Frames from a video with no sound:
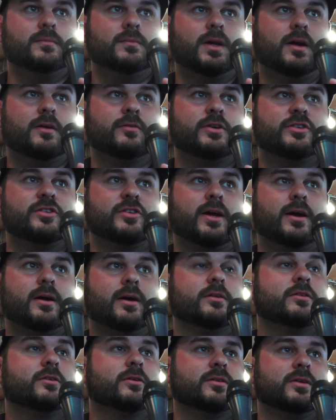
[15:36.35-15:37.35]
I reached out. I
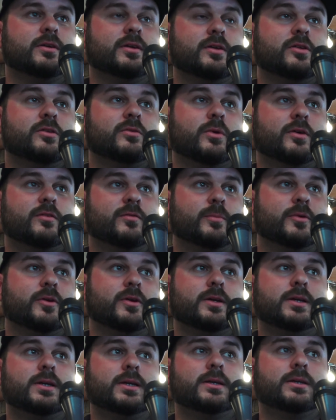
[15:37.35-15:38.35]
talked to his wife
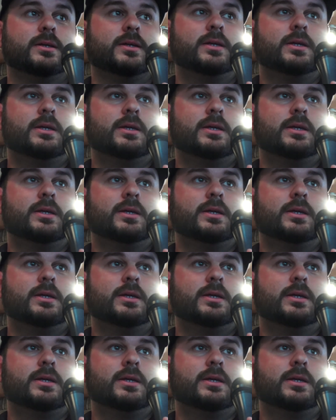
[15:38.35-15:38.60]
Brittany, and